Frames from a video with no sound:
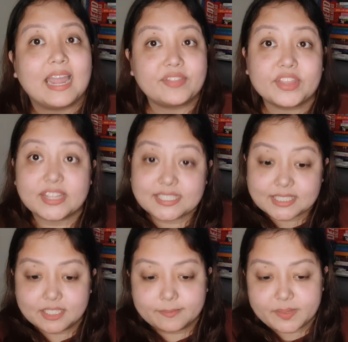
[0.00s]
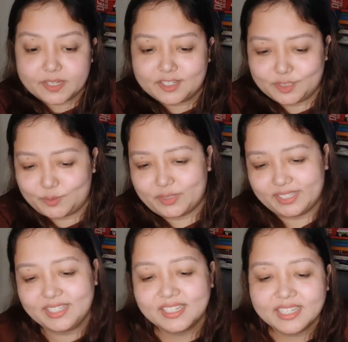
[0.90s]
I think this is going to be a good
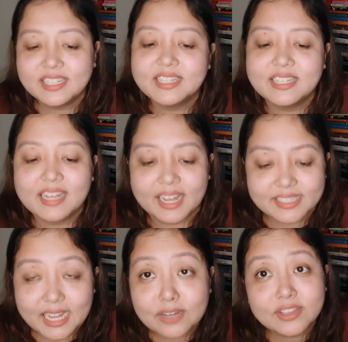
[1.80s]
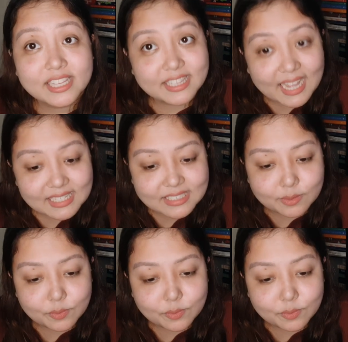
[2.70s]
one. And now the last